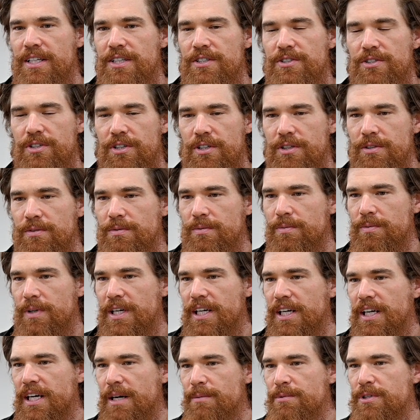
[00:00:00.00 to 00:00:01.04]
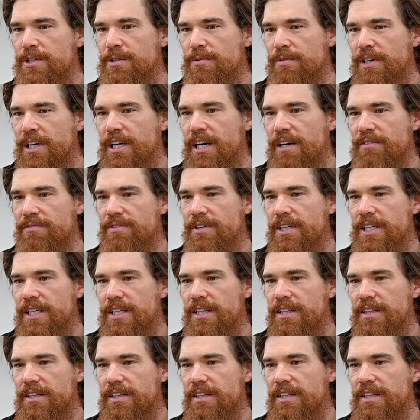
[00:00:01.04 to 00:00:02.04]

So when it comes to recovery,